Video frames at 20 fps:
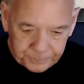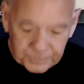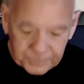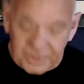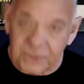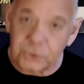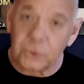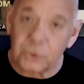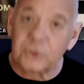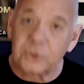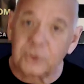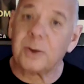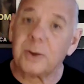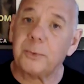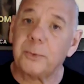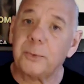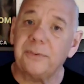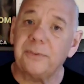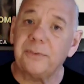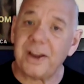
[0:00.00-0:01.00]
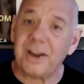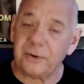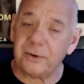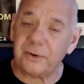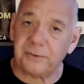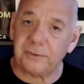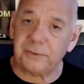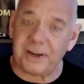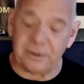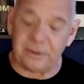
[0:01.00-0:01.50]
It's hooked up with fight or
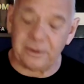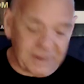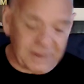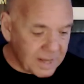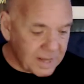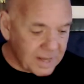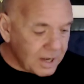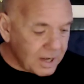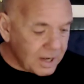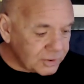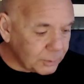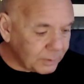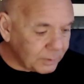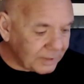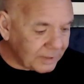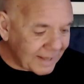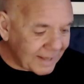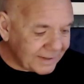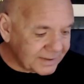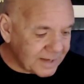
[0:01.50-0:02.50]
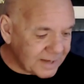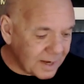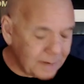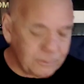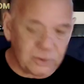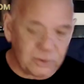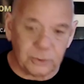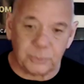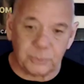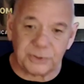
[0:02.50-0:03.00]
flight, right? So a lot of
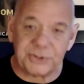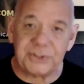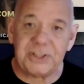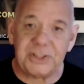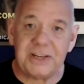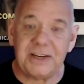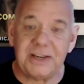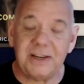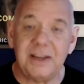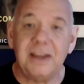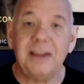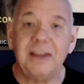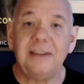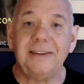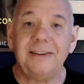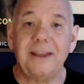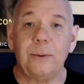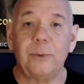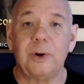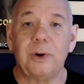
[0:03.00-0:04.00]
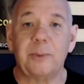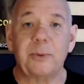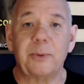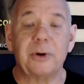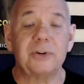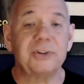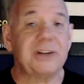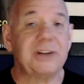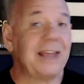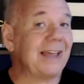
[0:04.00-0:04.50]
times you will see that when a
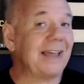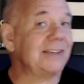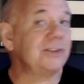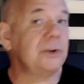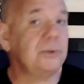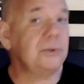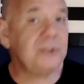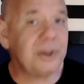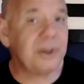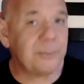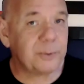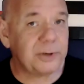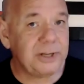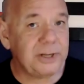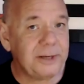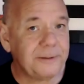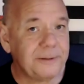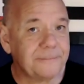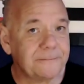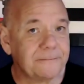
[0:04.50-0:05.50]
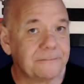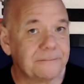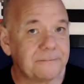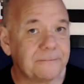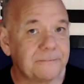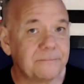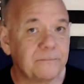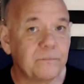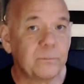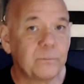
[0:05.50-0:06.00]
person has no jeopardy,
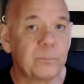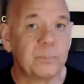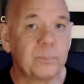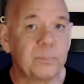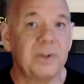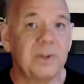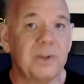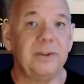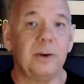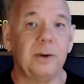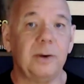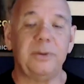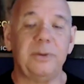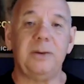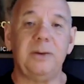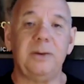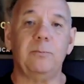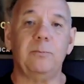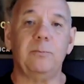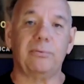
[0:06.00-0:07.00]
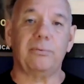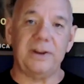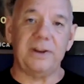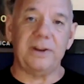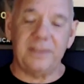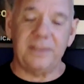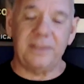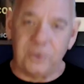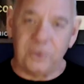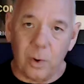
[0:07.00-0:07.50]
they'll be
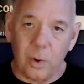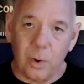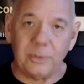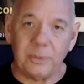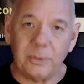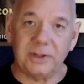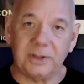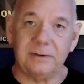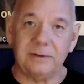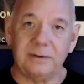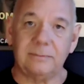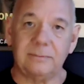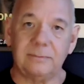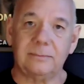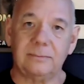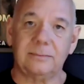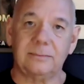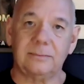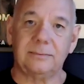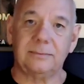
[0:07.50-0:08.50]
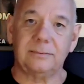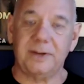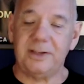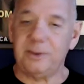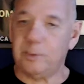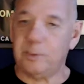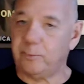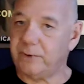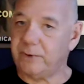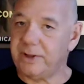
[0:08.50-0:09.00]
breathing normally, right?
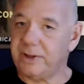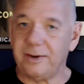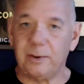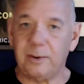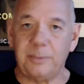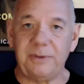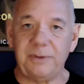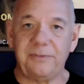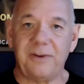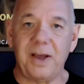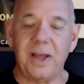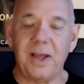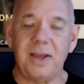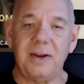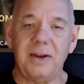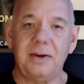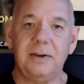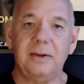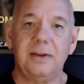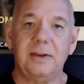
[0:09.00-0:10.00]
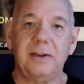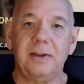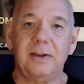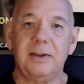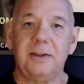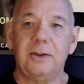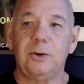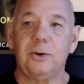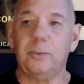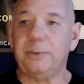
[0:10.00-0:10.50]
Their breathing will be fine.
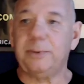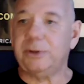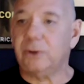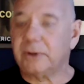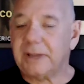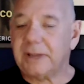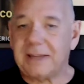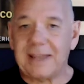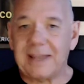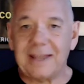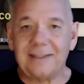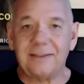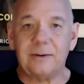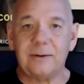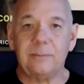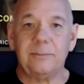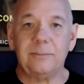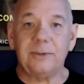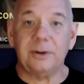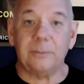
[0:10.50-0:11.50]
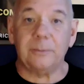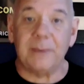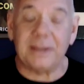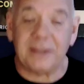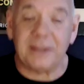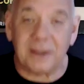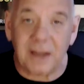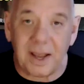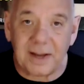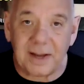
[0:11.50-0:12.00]
You'll be looking at them. They're
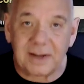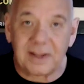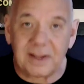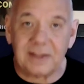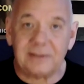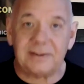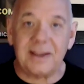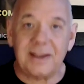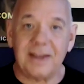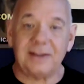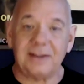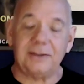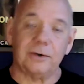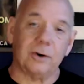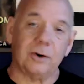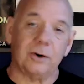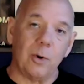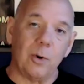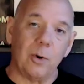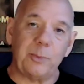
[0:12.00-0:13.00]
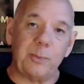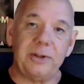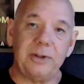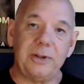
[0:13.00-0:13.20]
making eye contact. They're open.